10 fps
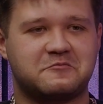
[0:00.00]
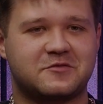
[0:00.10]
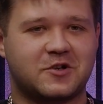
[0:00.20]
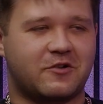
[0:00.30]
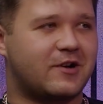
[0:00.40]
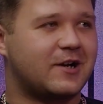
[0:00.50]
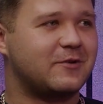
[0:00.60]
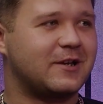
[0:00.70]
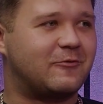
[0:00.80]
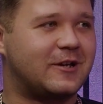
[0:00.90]
it's only right
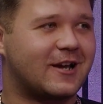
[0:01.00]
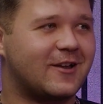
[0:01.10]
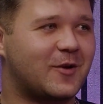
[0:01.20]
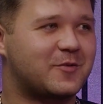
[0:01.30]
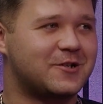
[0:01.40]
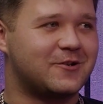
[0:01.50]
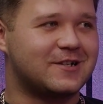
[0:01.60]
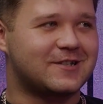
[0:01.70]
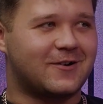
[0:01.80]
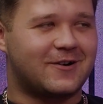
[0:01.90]
we get an
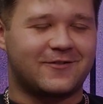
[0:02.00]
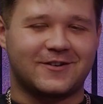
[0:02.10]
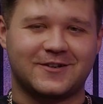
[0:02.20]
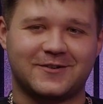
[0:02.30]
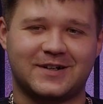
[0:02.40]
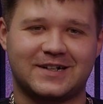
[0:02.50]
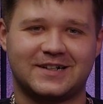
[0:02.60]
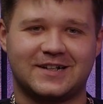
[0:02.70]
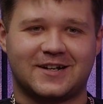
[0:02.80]
opportunity to go over and do that,